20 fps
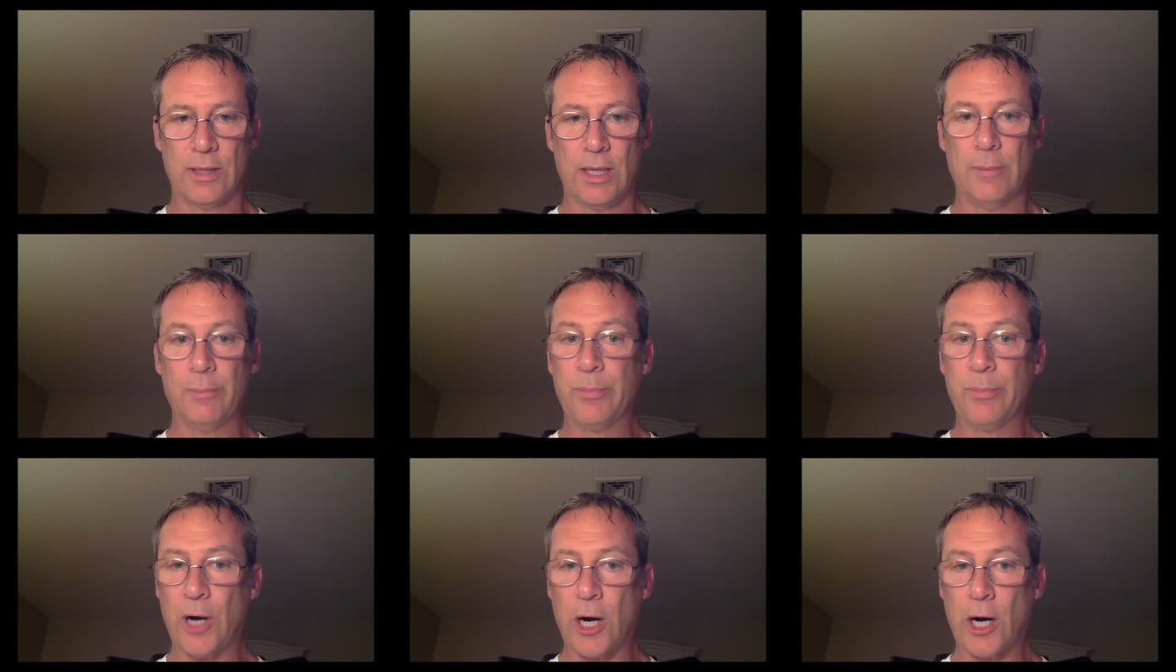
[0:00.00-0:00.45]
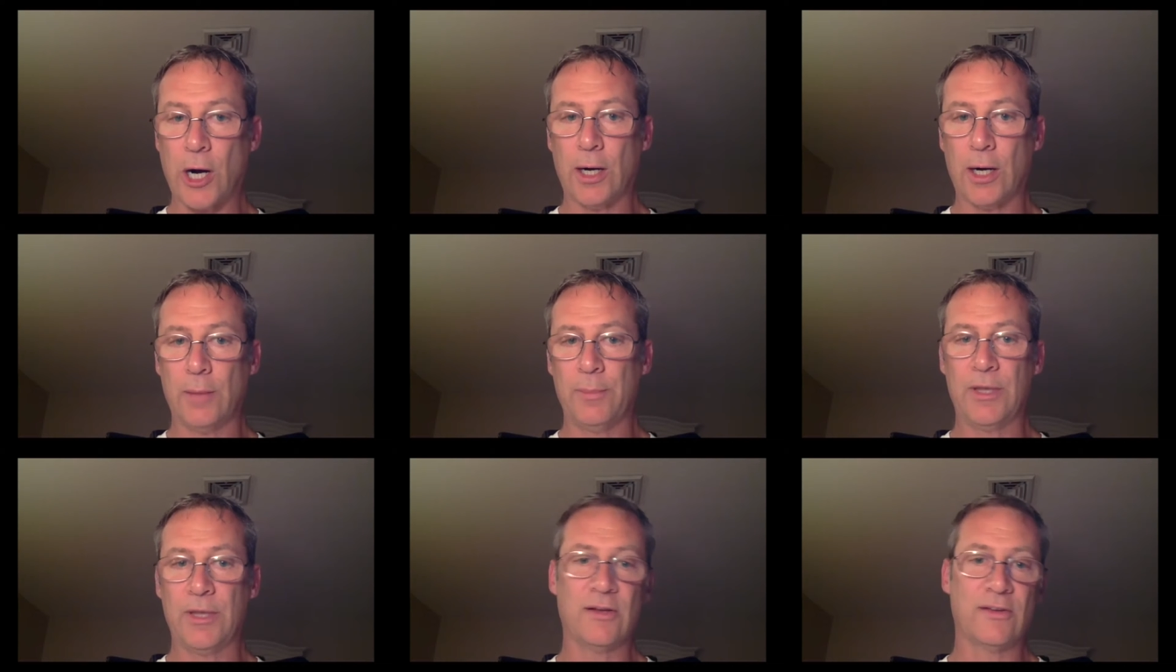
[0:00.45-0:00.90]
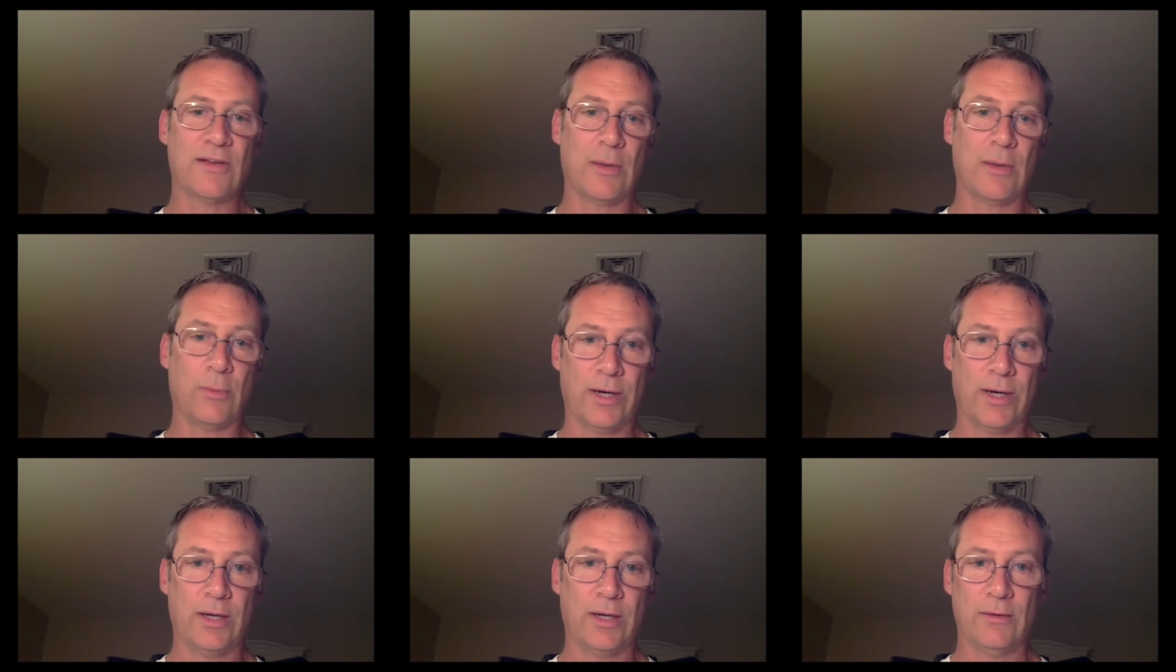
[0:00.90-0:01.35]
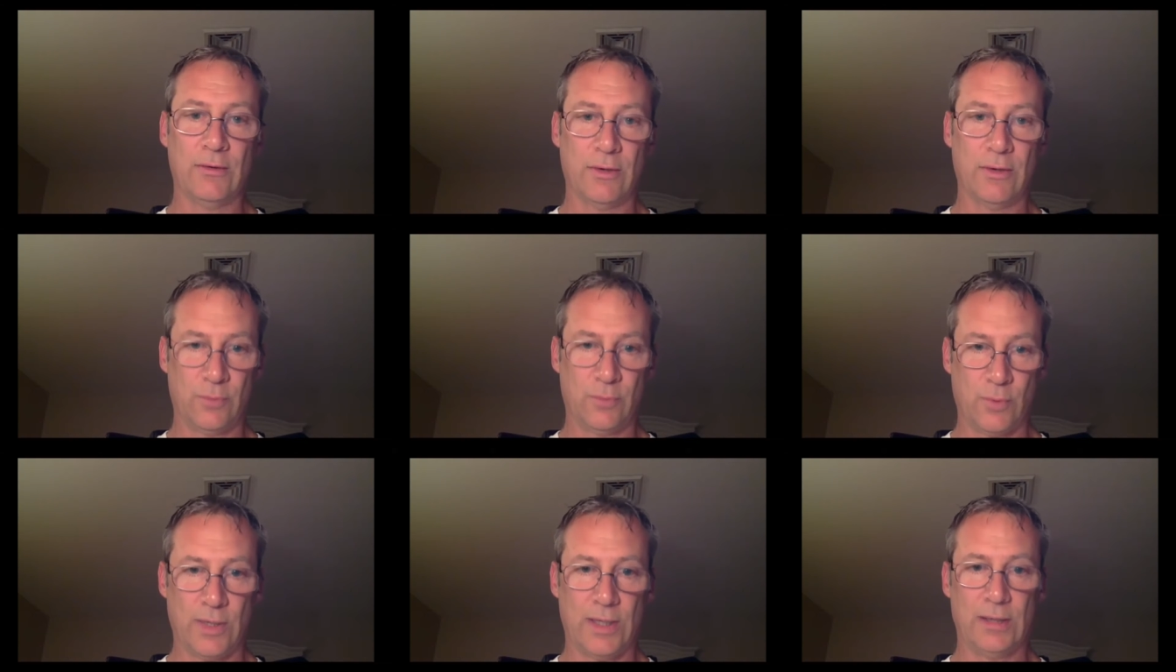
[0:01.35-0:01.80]
in part because I
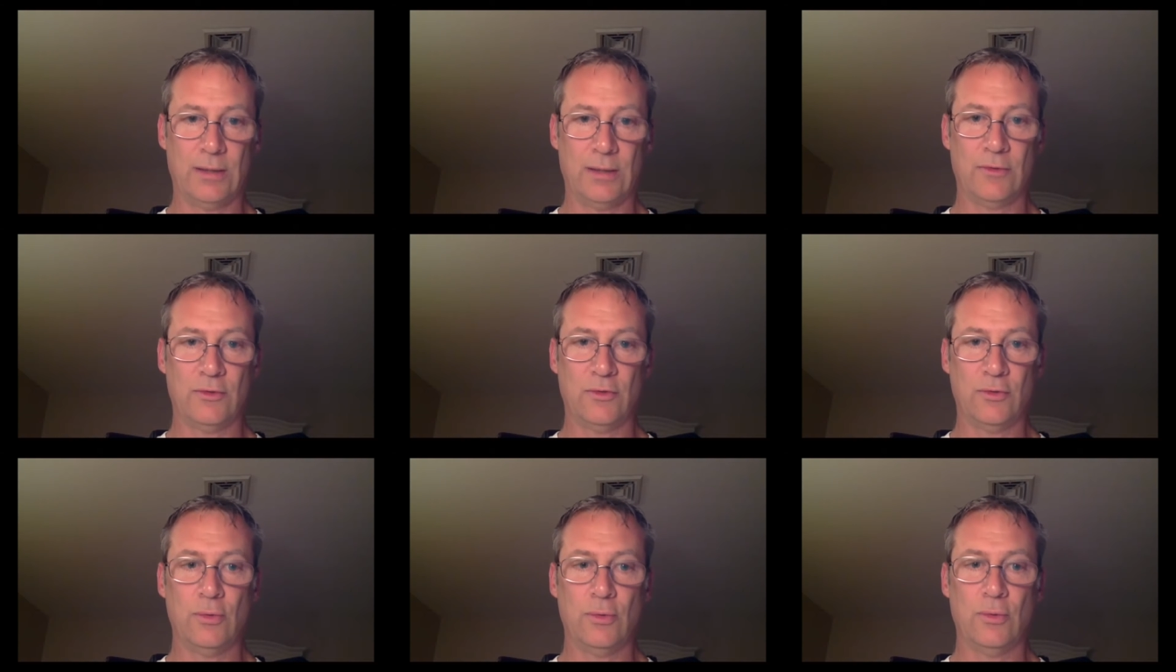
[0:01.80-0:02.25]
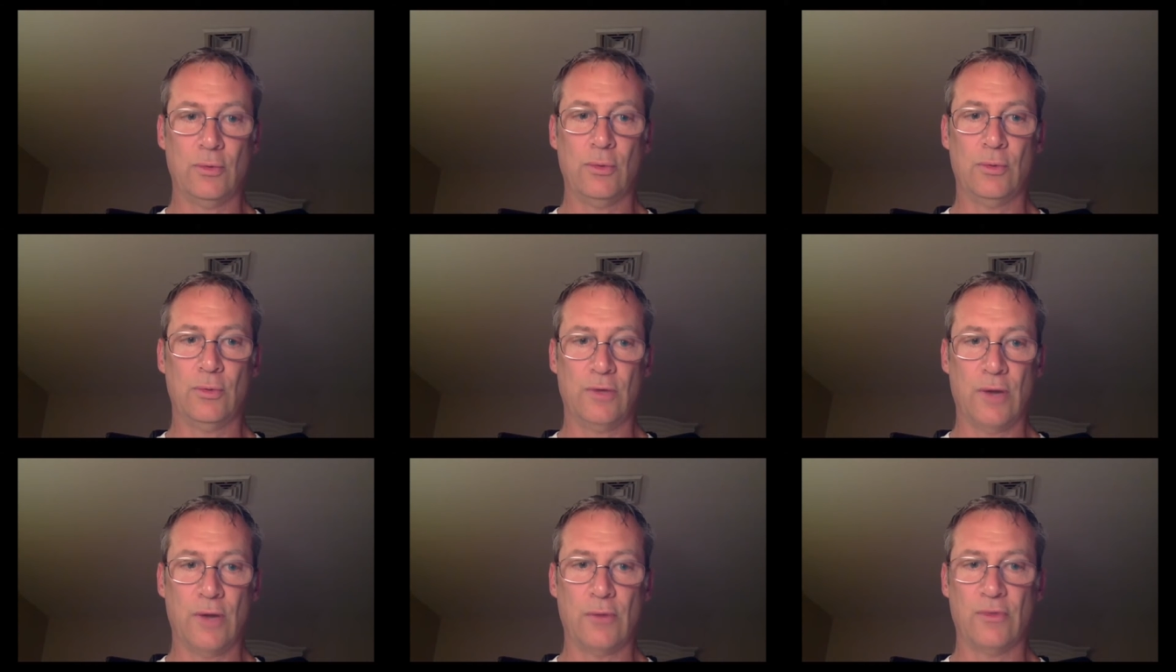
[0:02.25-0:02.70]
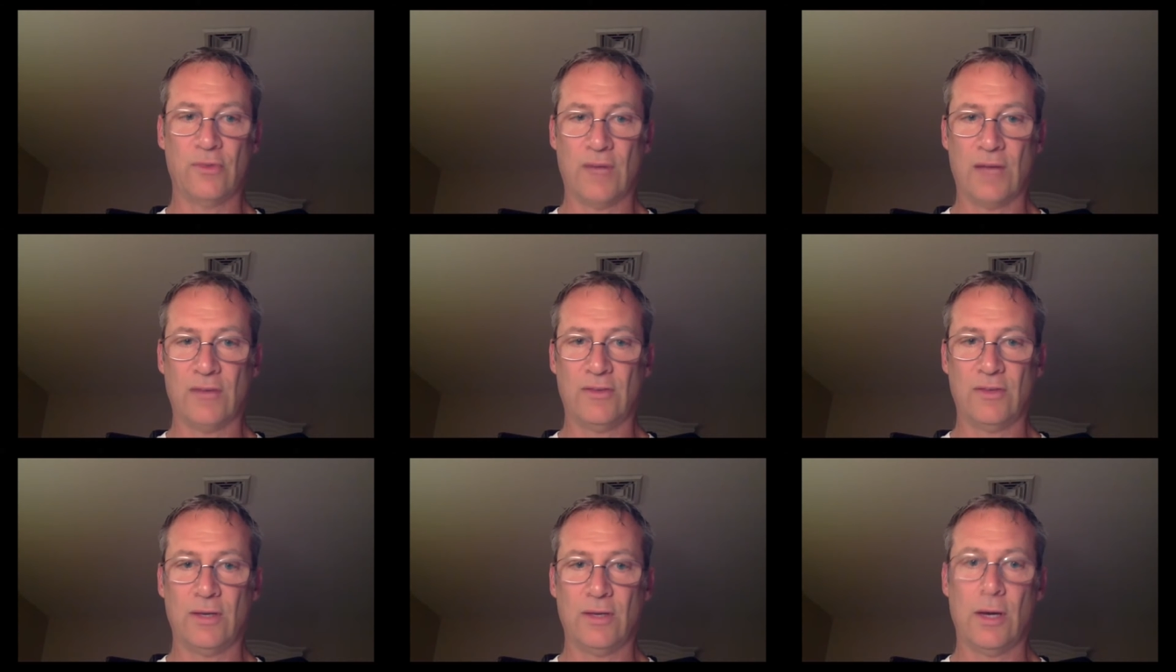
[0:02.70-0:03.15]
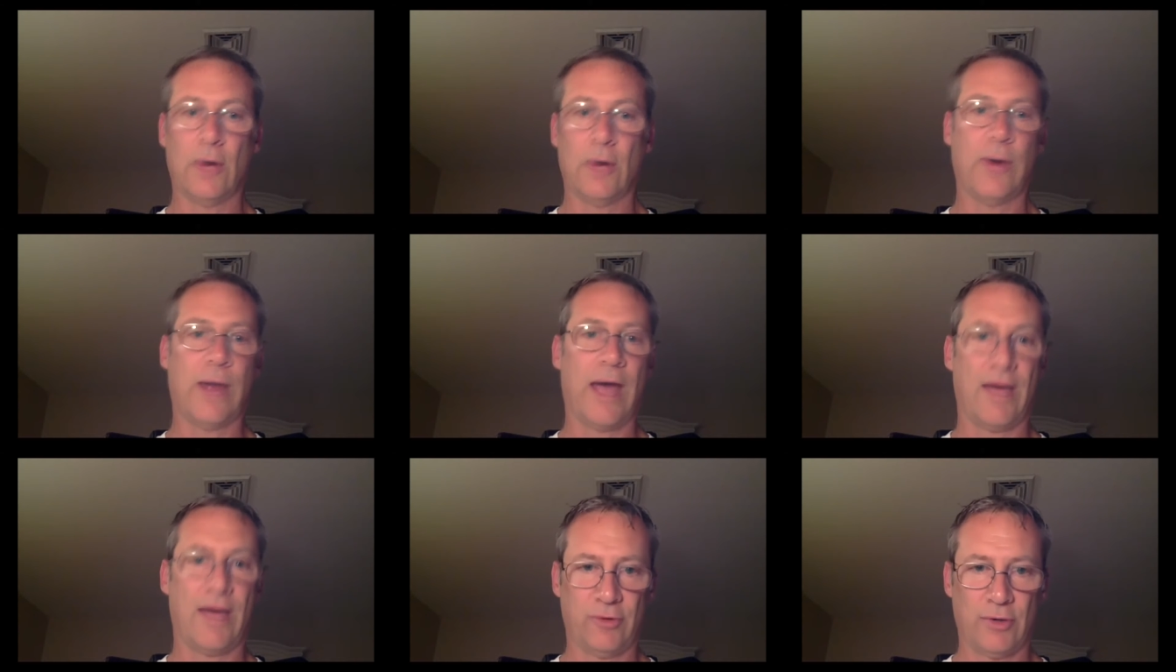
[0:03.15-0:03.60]
went to Yoast SEO
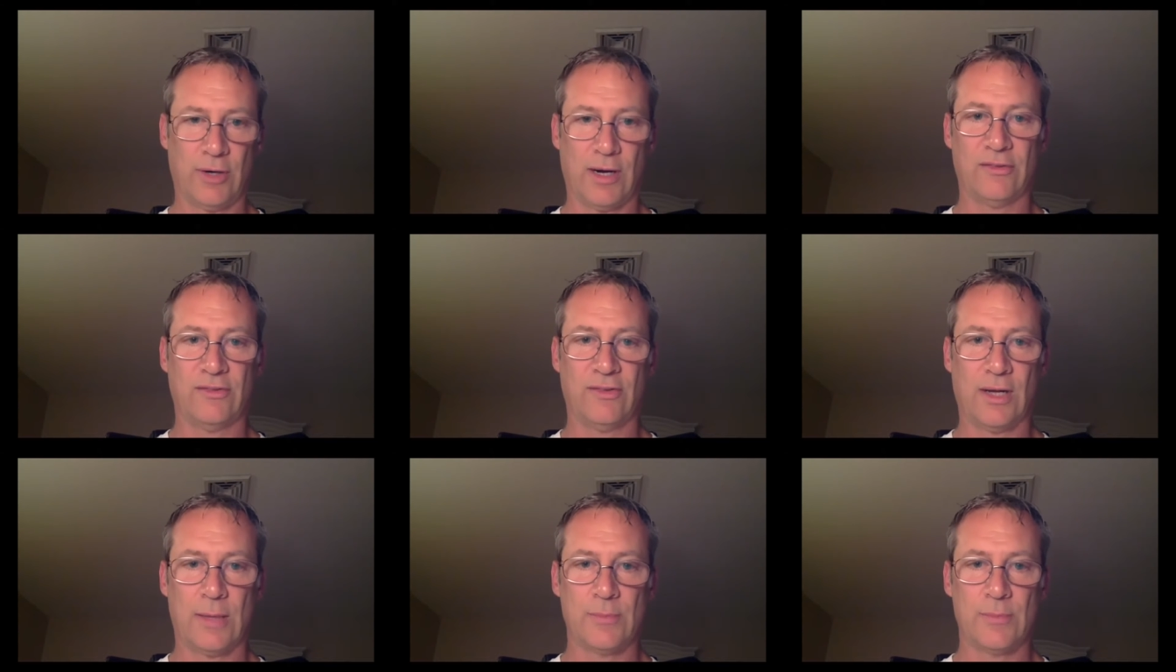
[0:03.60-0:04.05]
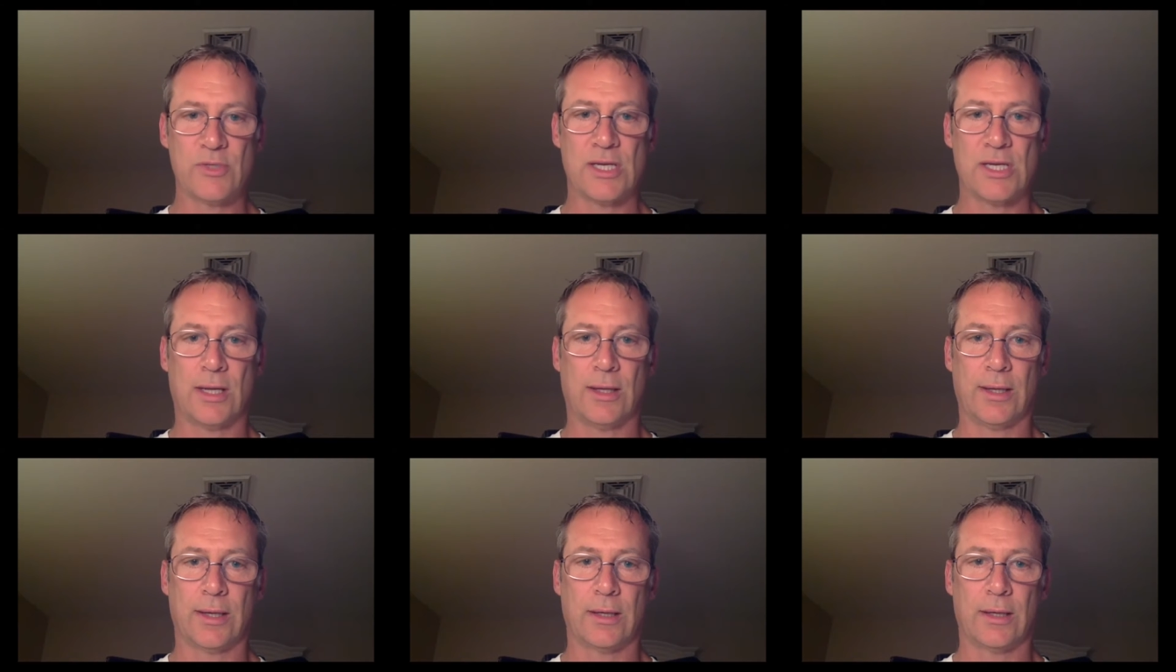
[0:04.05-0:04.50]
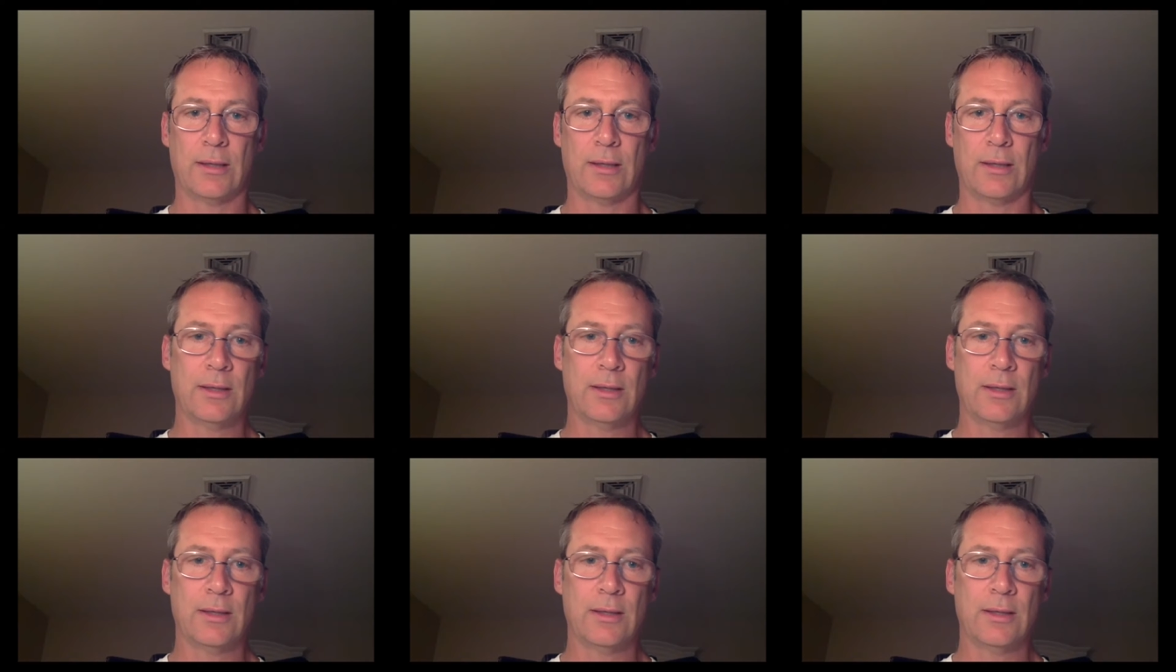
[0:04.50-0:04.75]
after I stopped selling